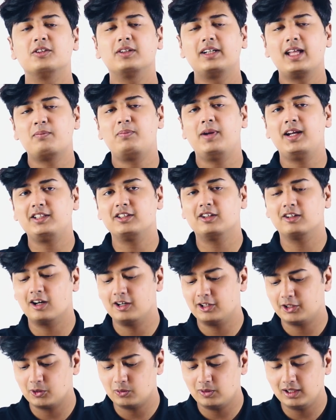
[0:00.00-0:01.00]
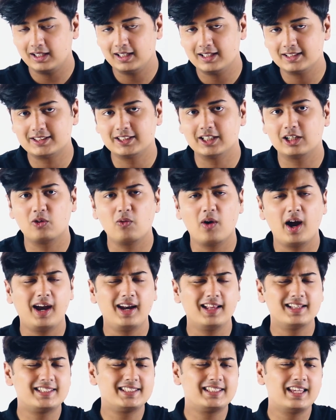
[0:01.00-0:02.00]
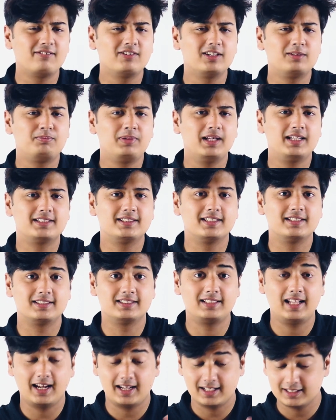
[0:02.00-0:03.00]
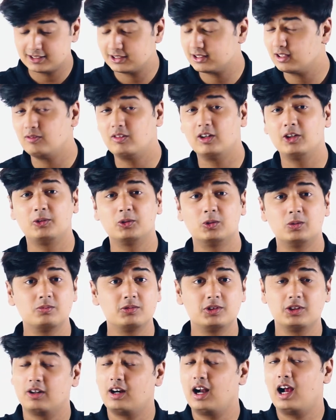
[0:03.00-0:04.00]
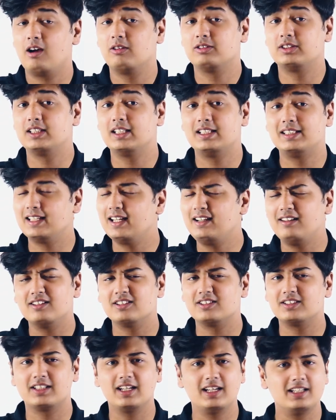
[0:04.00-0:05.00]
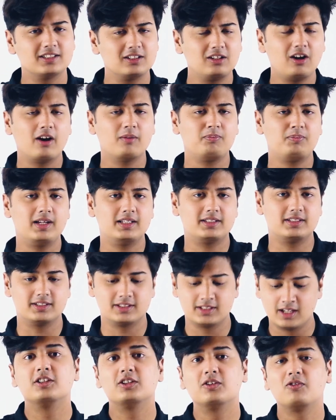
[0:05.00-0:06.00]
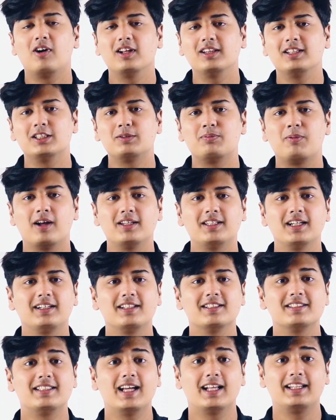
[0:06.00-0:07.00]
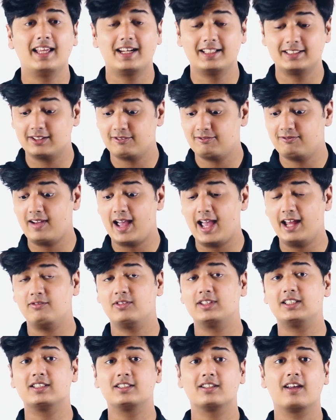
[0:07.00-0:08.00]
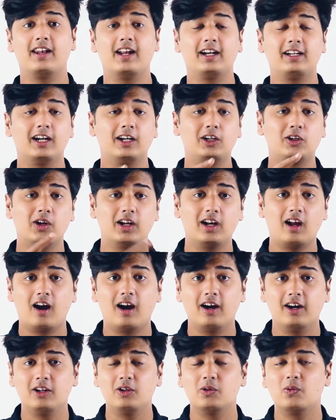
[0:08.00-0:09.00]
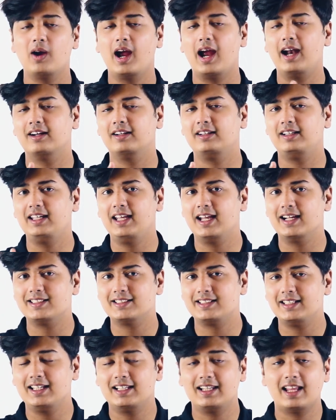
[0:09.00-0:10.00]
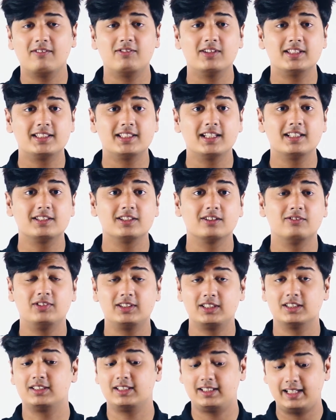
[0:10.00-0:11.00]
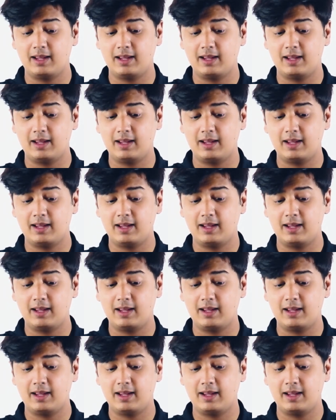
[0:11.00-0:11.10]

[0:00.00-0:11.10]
So temperature controlling is required in several places, like in server rooms, your houses, industries, a lot of places. So what this project is that there is a fan which is connected to an Arduino and a DHT11 sensor, which is a